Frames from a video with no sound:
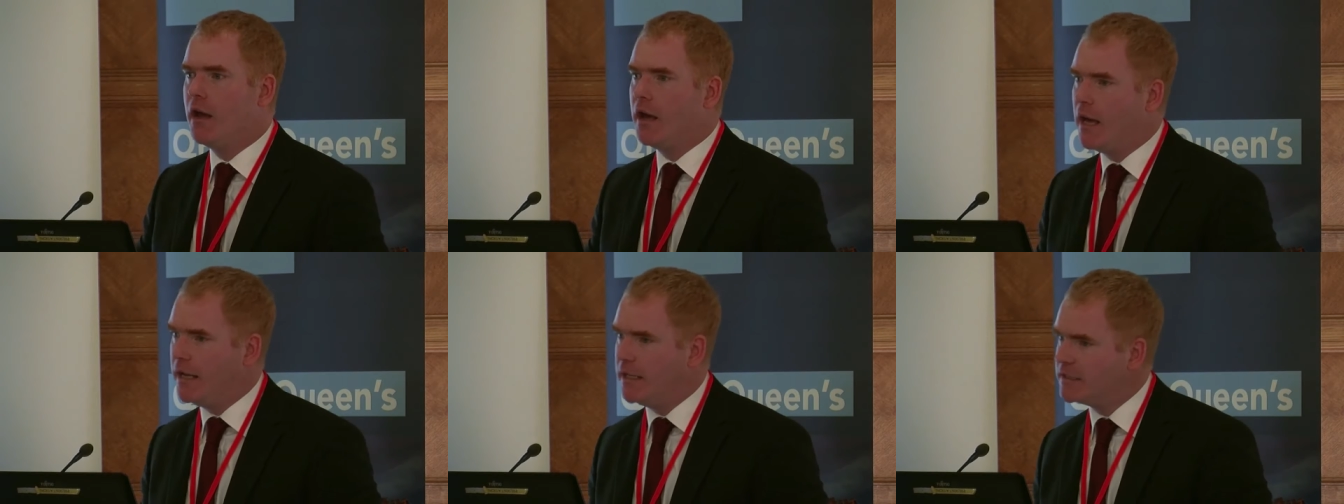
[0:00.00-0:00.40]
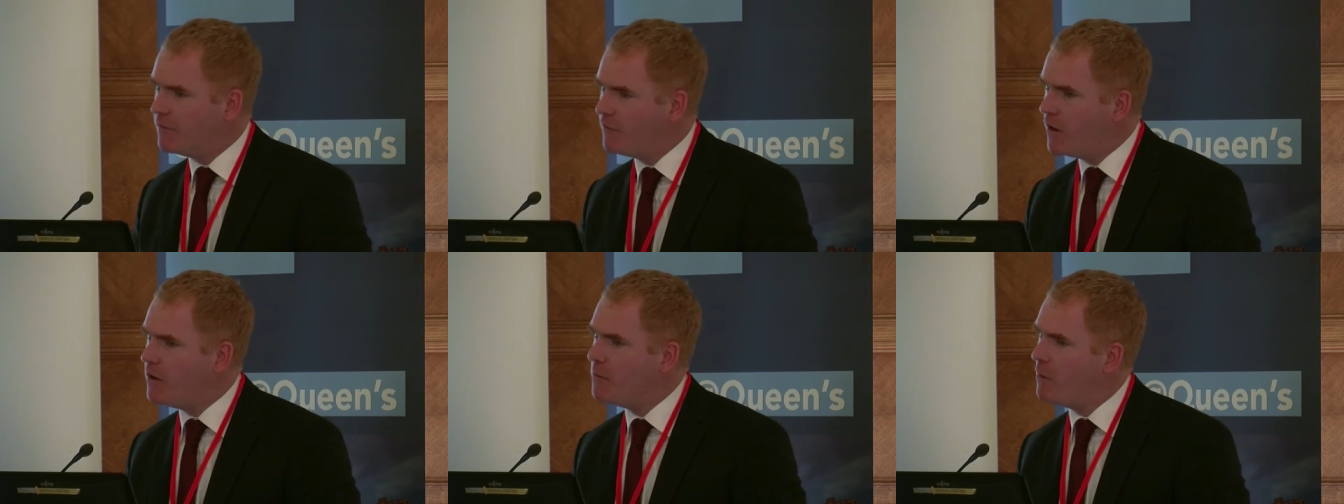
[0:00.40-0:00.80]
And it's a
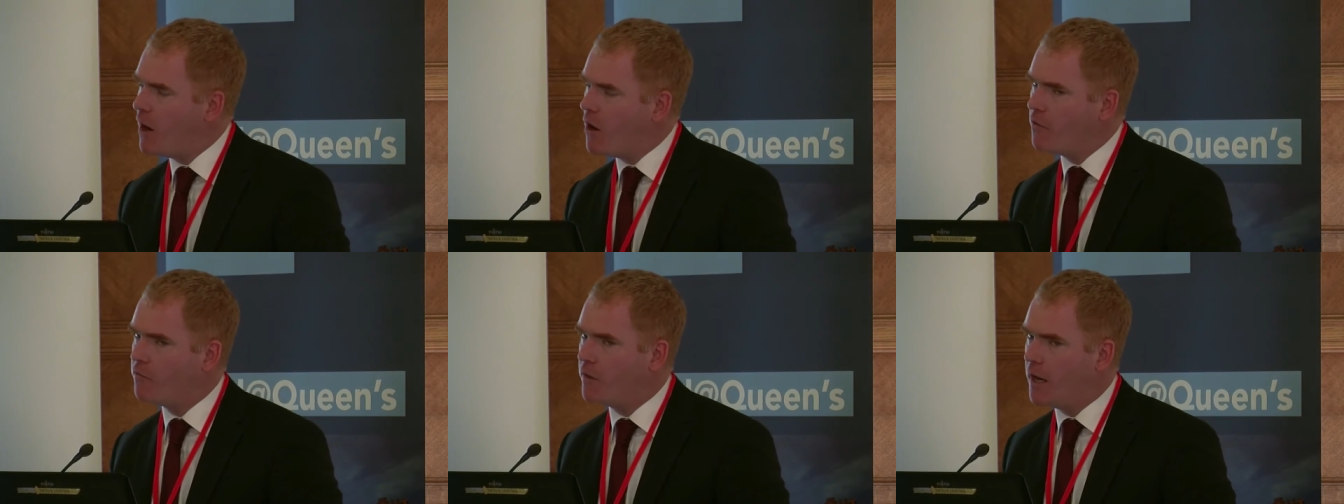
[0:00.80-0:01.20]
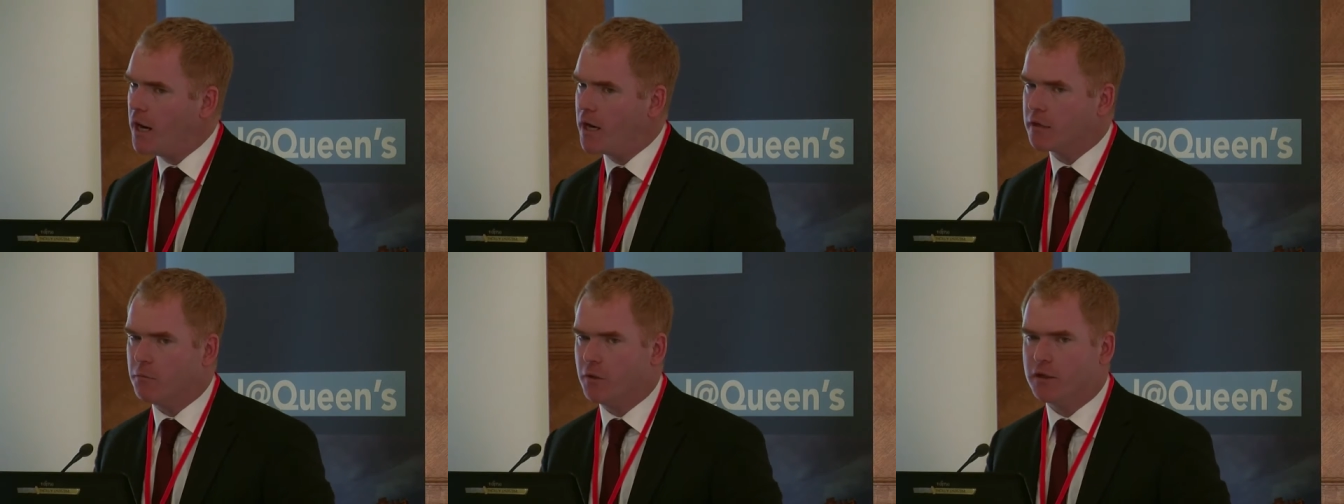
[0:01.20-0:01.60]
very powerful
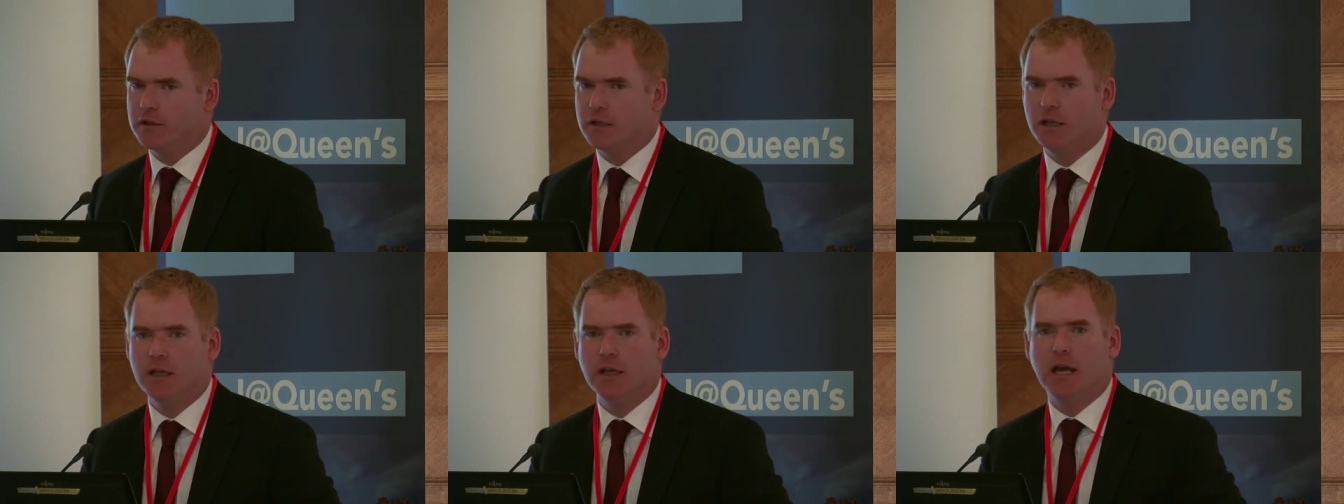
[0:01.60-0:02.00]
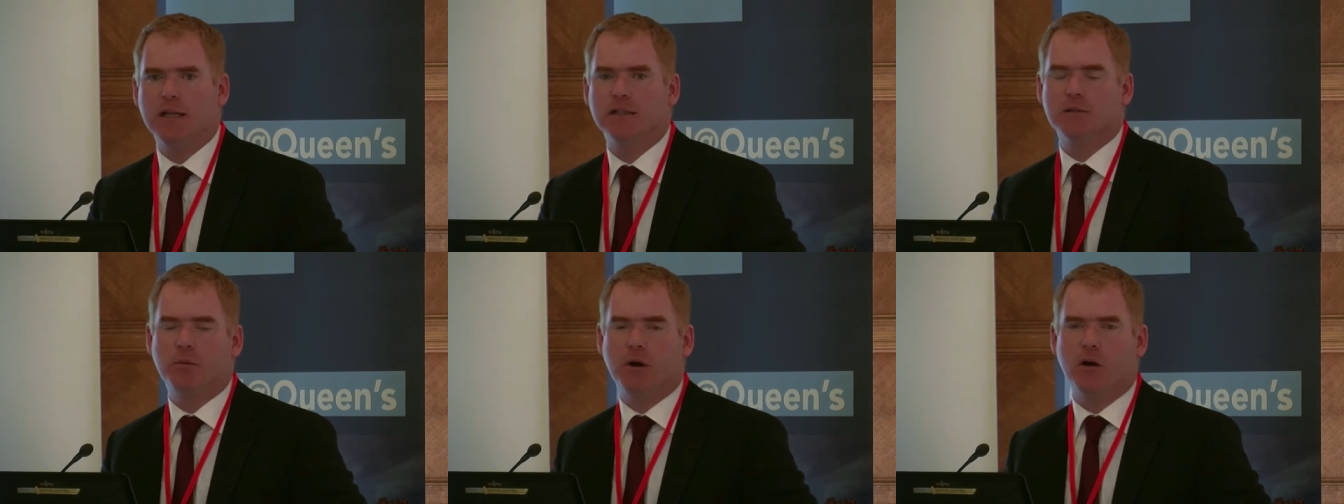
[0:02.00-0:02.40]
argument, and
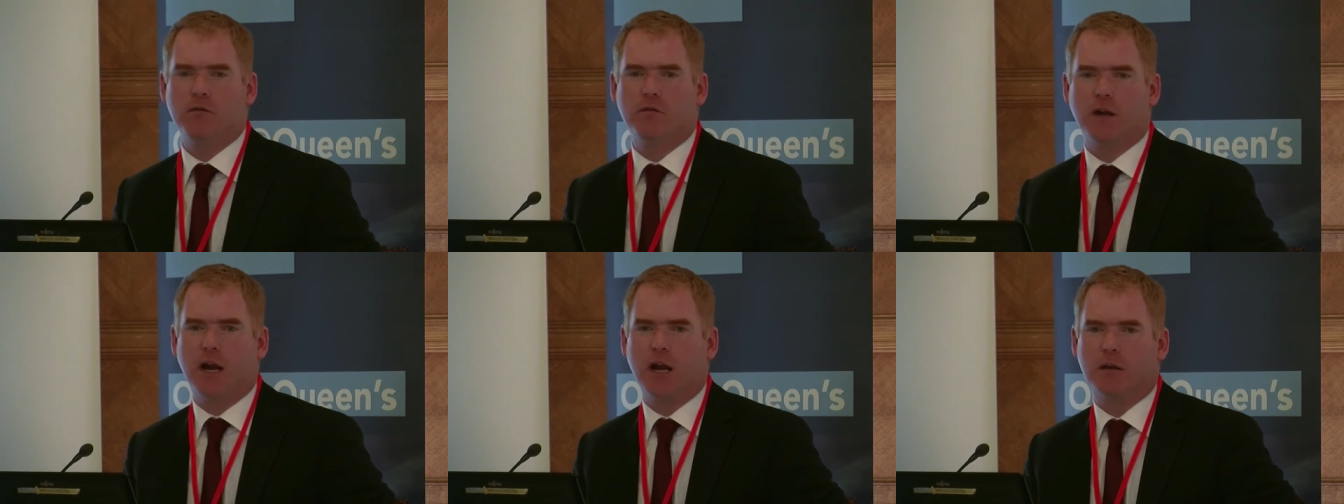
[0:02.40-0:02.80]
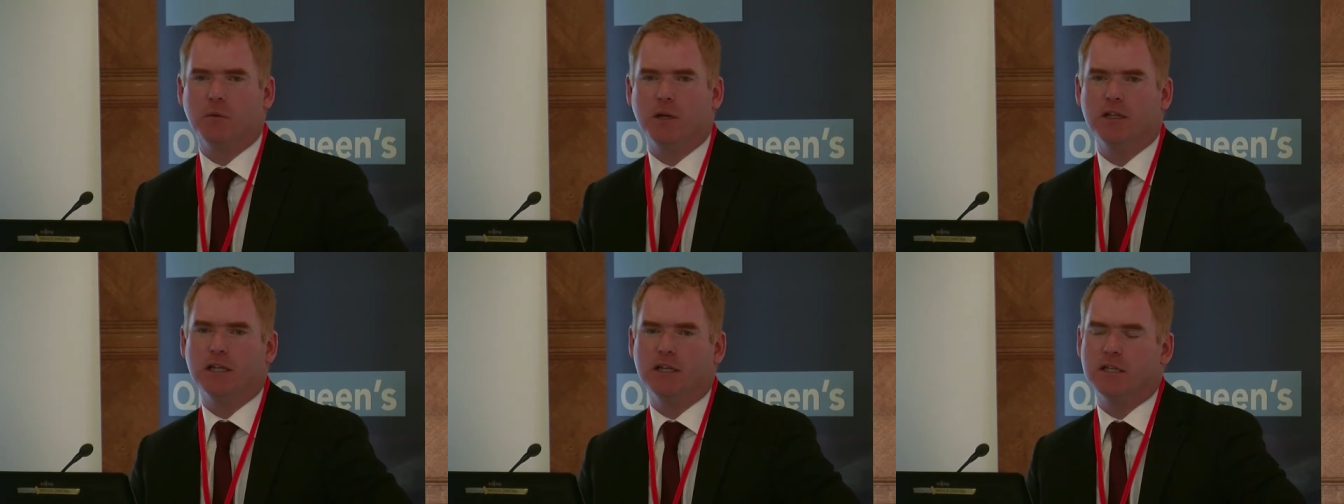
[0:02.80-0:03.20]
it's a powerful
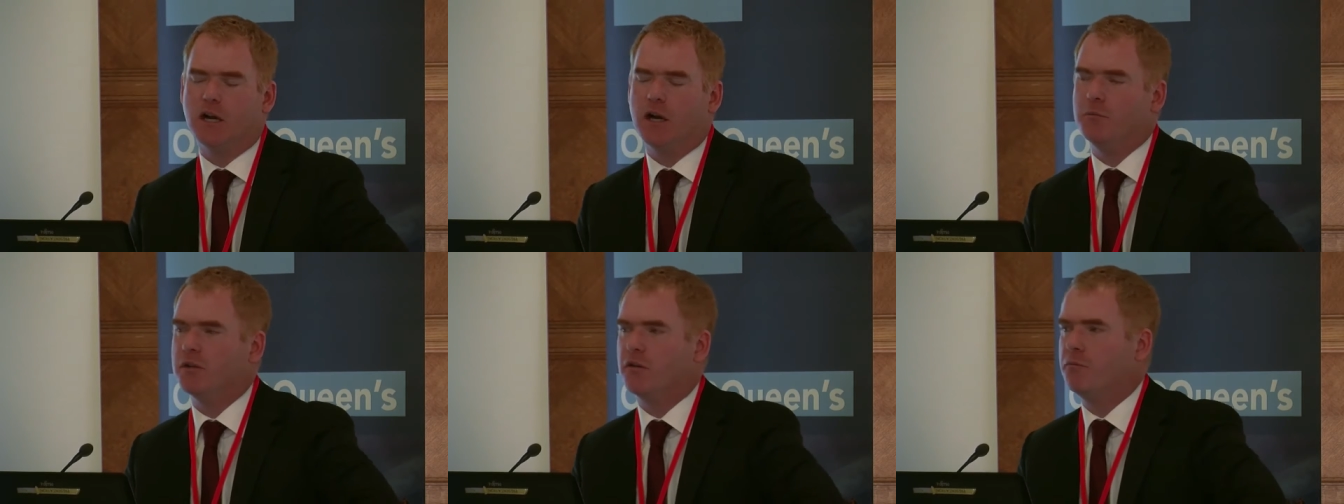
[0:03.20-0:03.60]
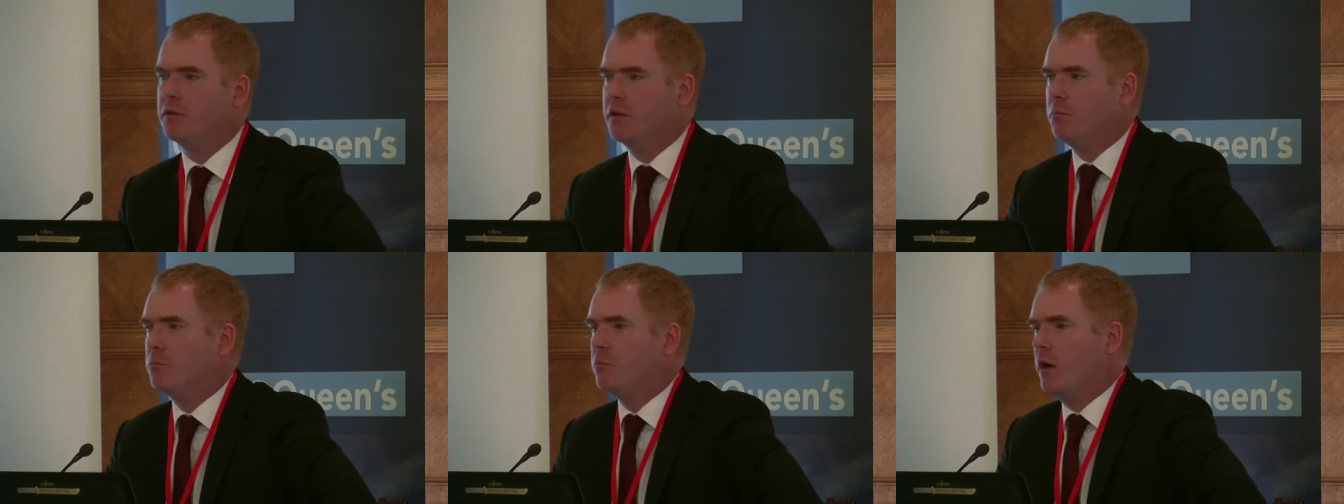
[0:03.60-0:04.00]
argument in terms of
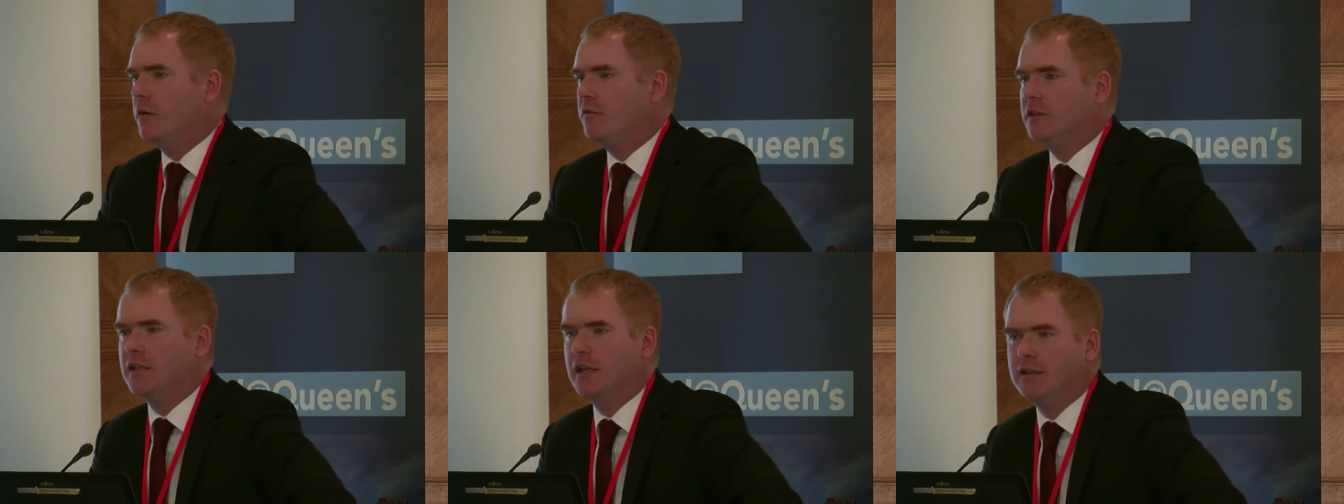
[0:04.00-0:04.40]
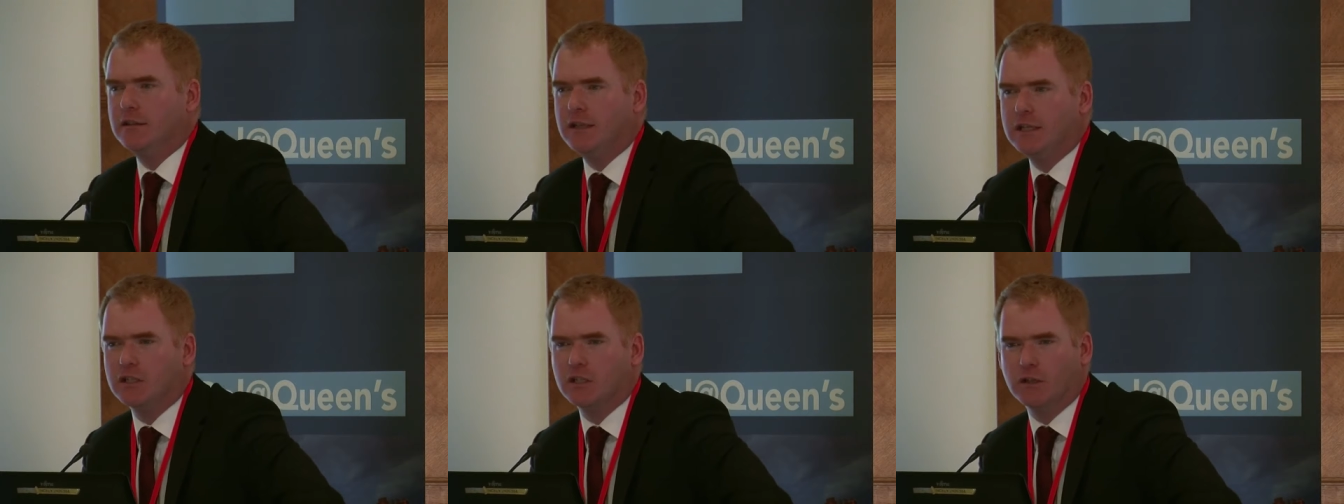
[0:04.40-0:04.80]
the
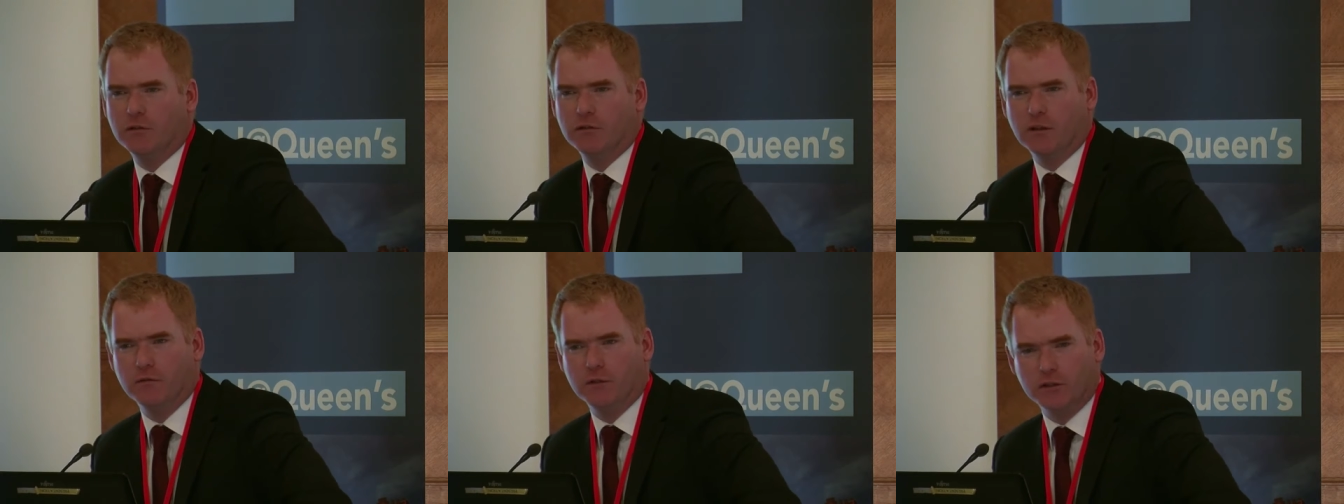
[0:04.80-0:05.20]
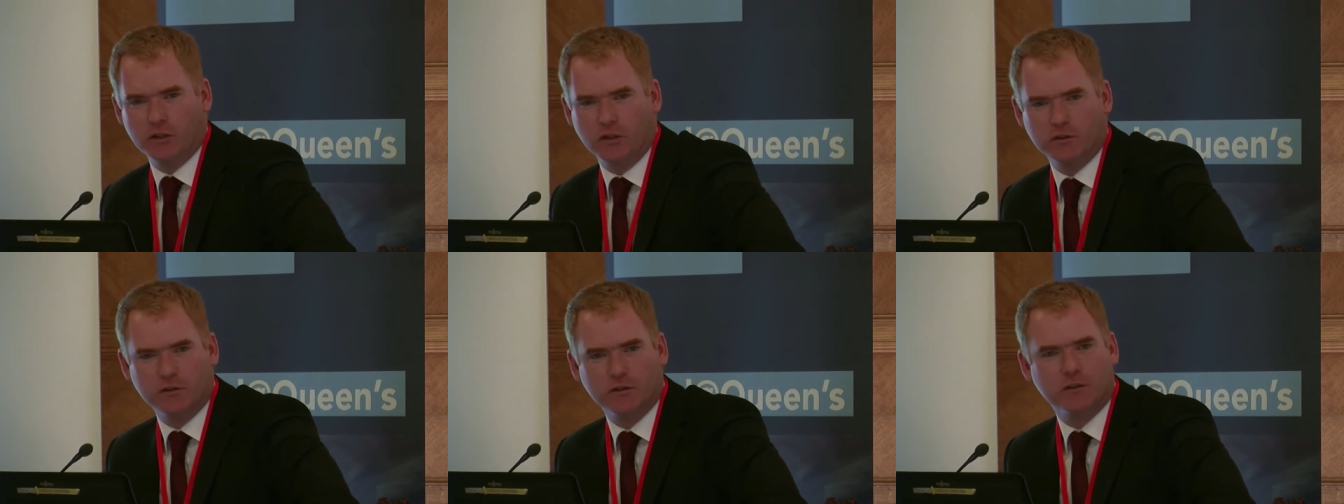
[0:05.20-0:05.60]
privatisation of civil
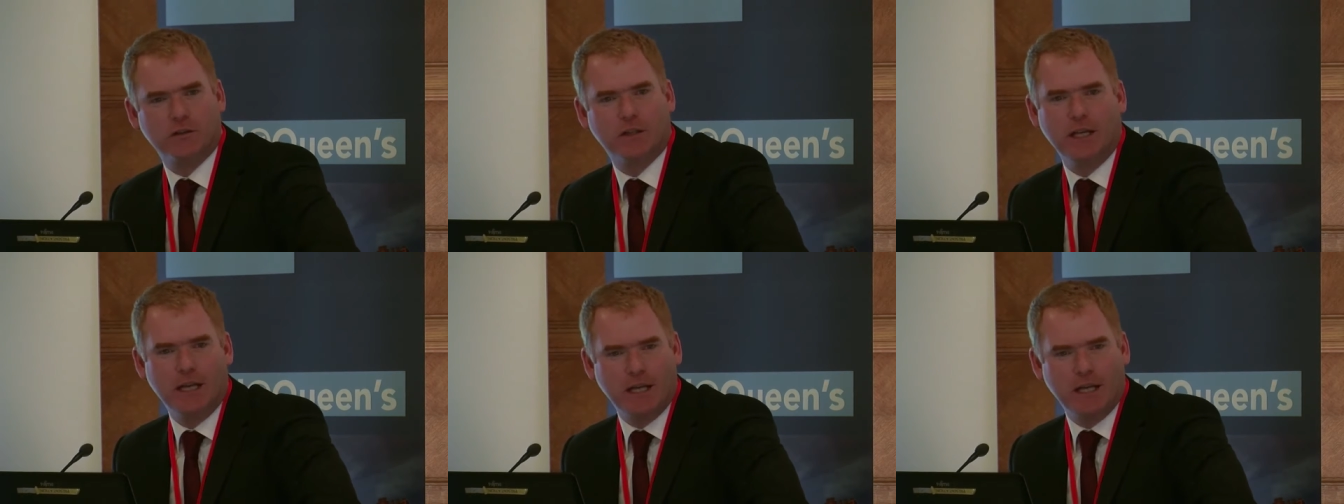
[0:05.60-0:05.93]
justice.